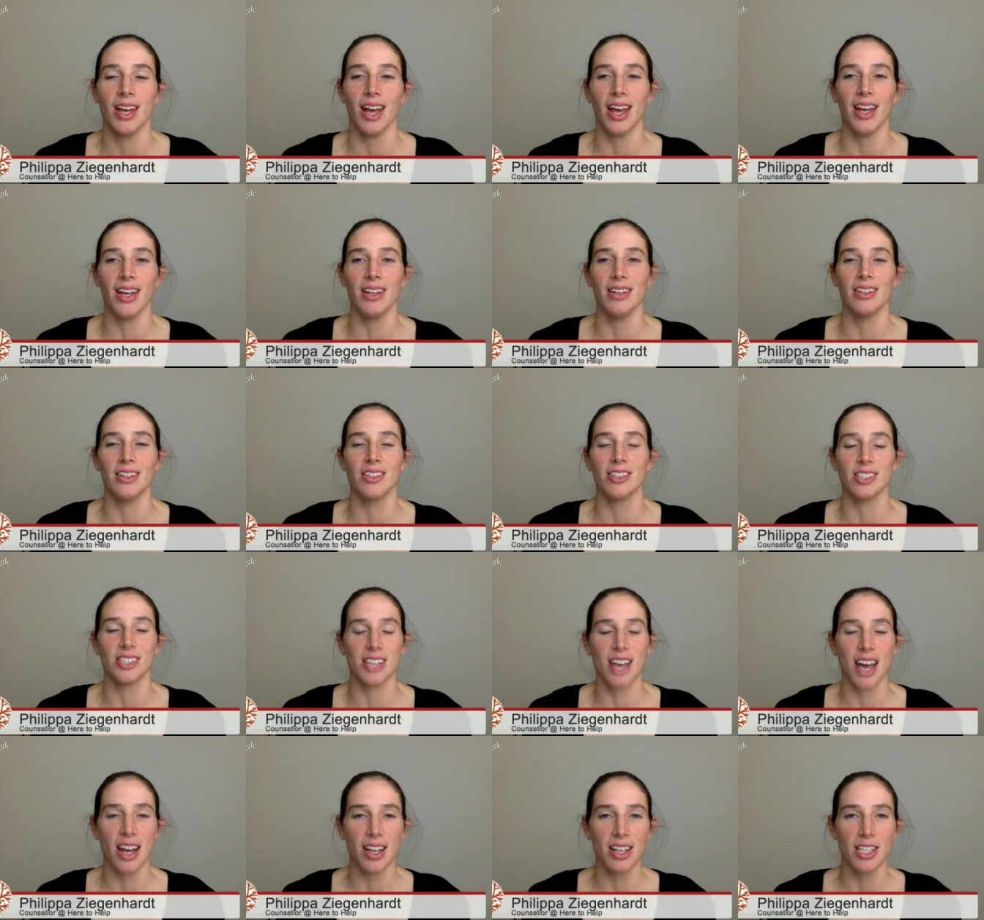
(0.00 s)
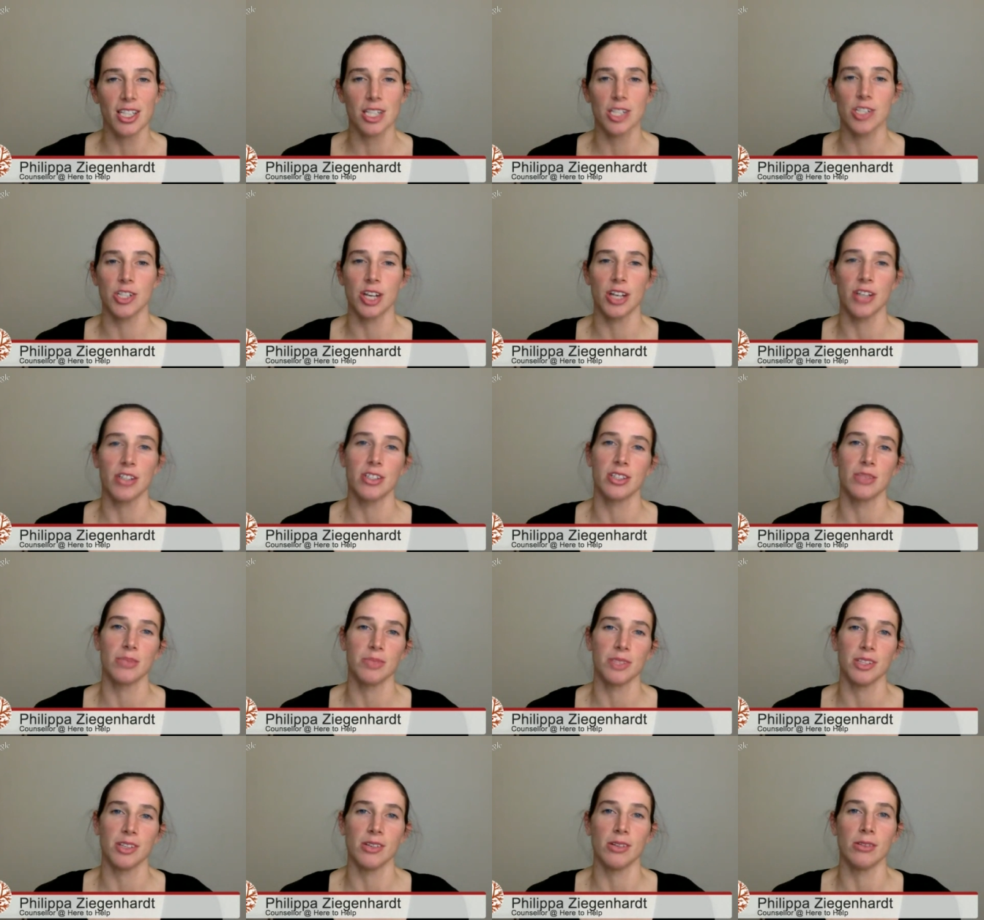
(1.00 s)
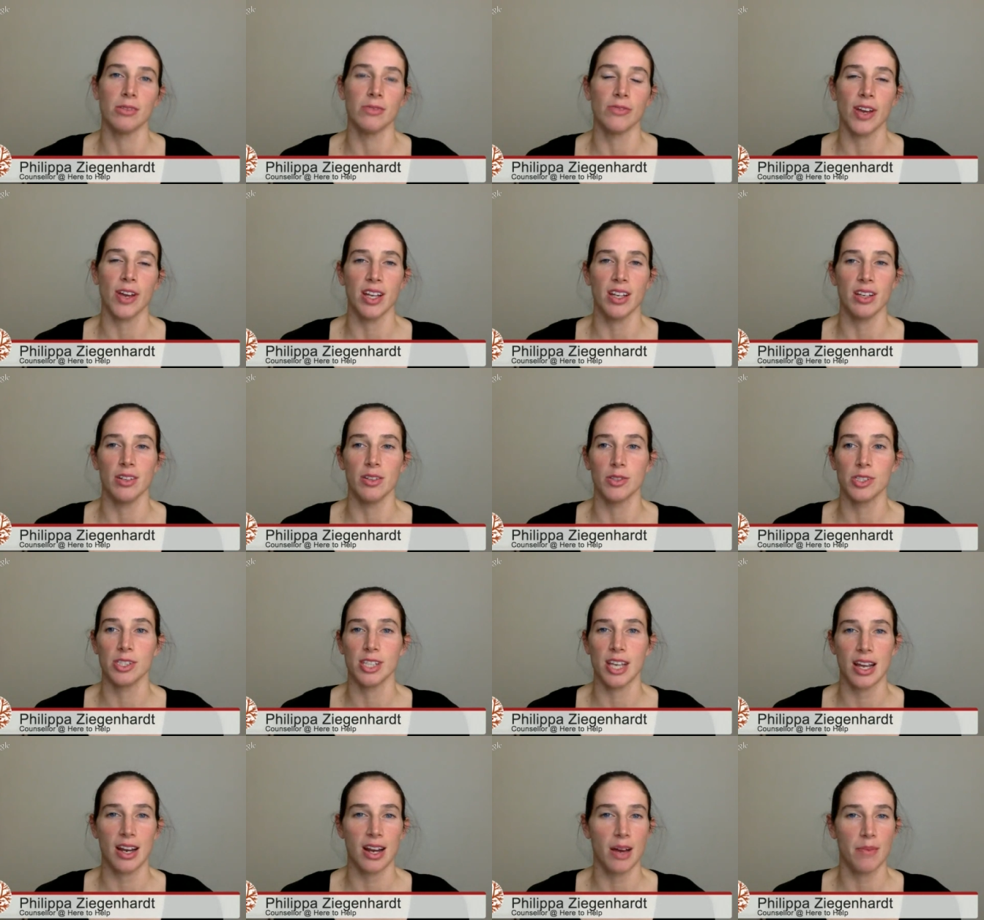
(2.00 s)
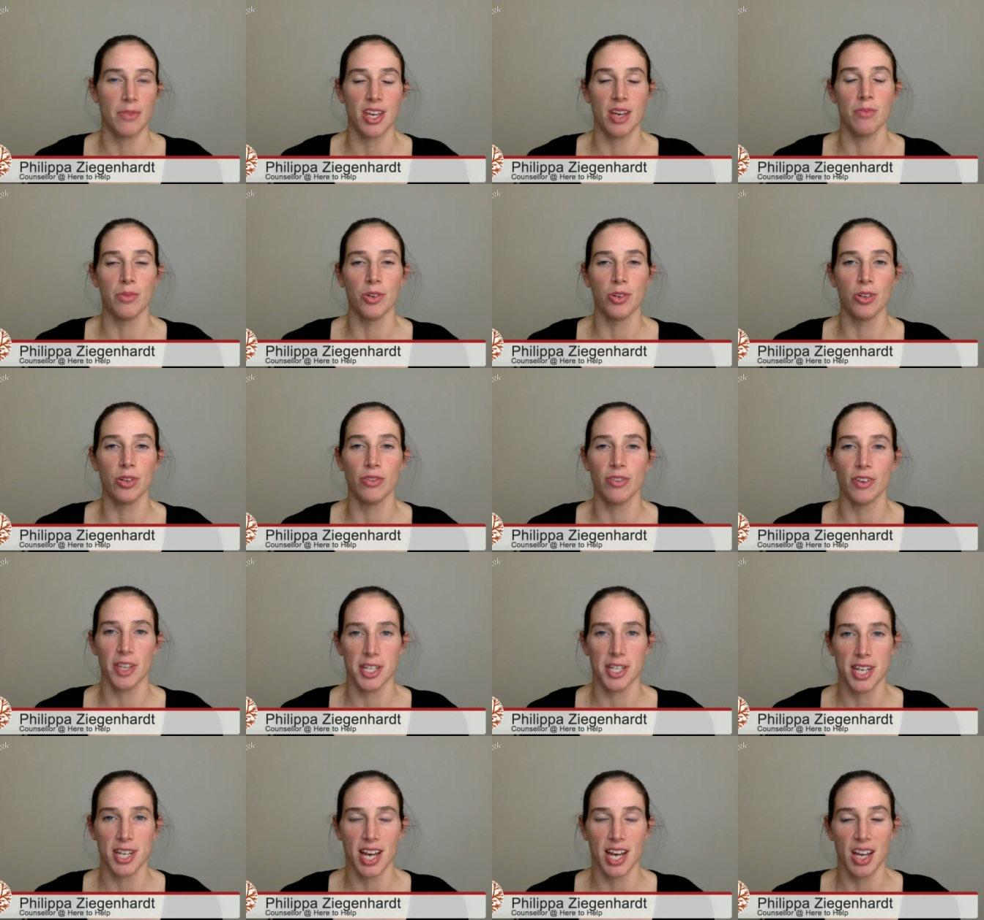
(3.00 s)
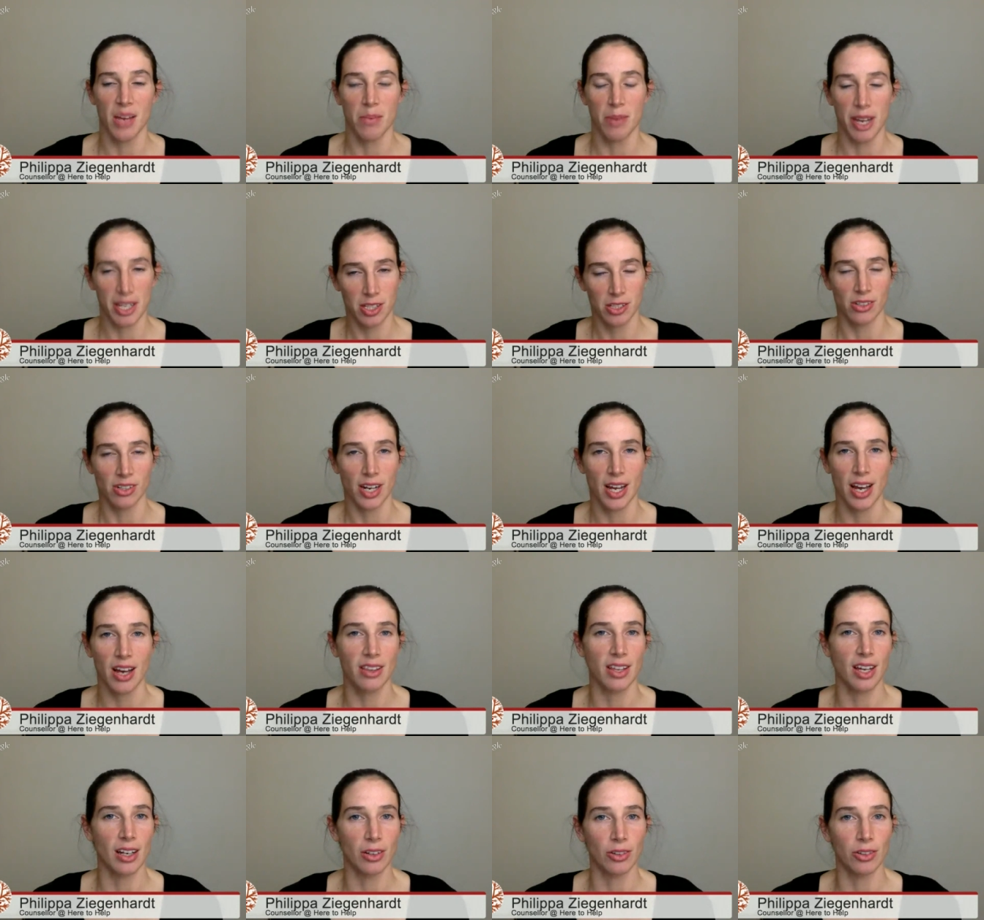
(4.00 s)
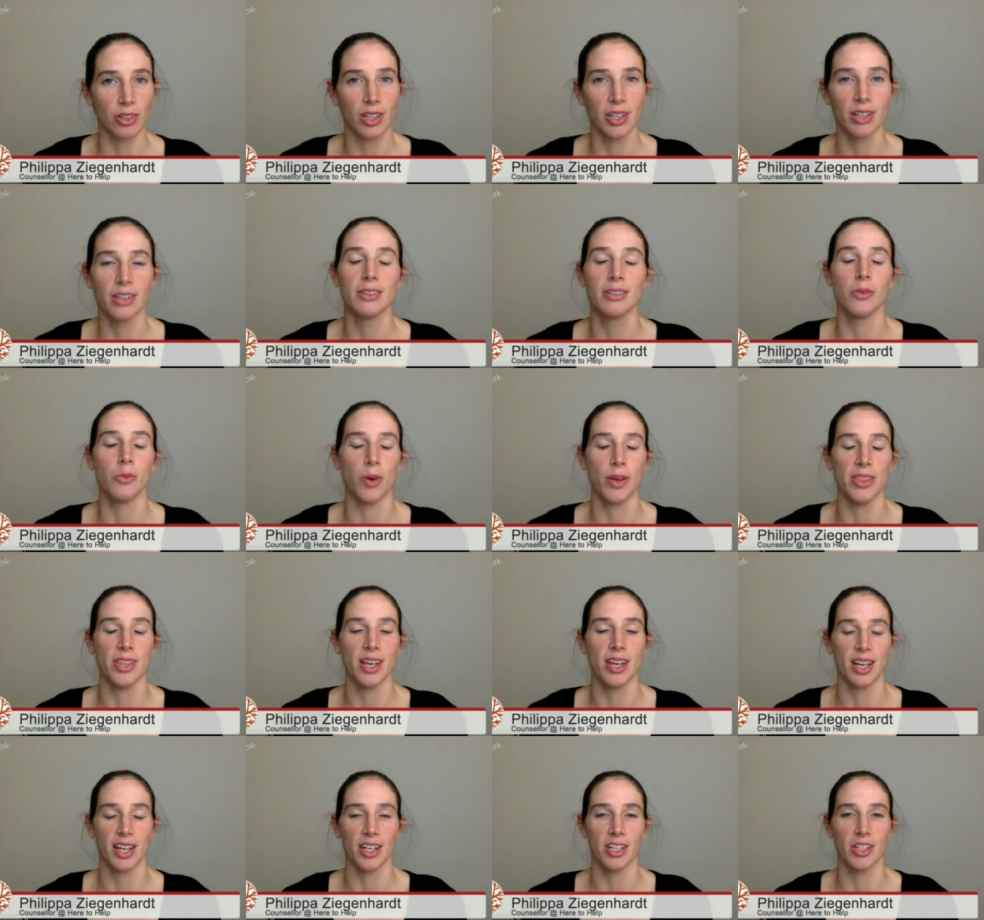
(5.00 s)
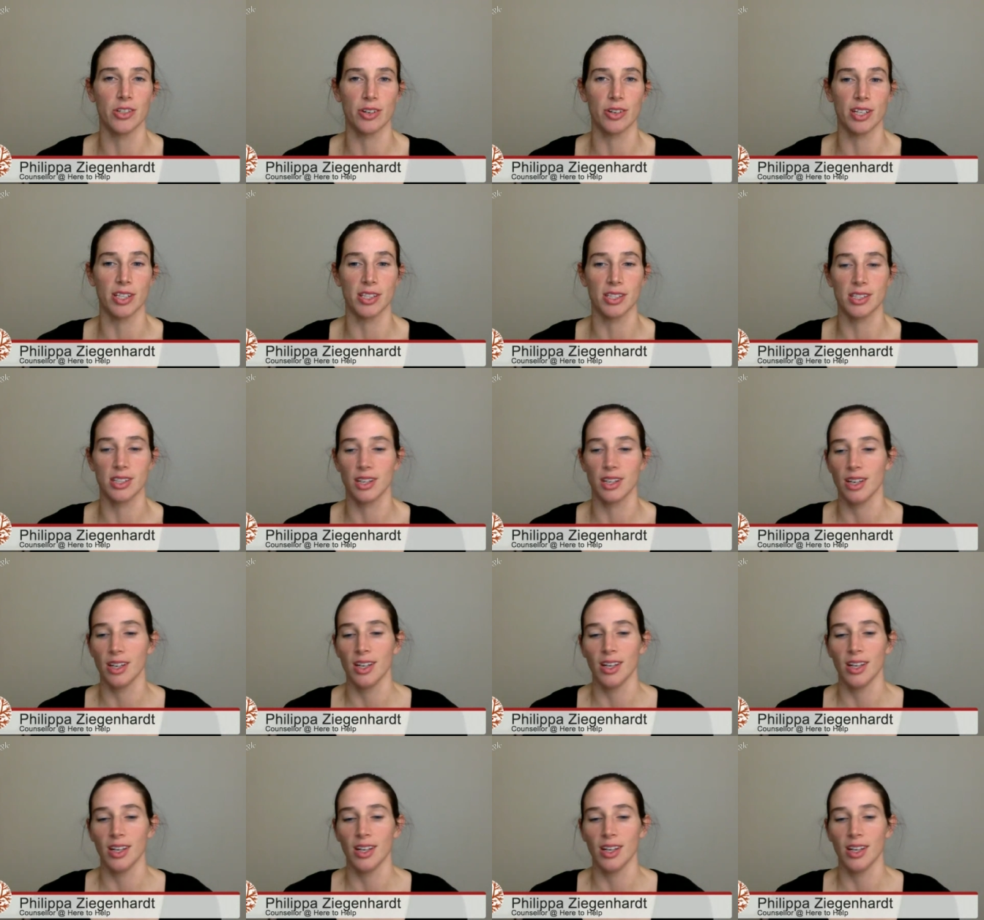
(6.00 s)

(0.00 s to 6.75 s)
and starting to judge themselves and set up their mood for the day based on how they look when they're getting dressed.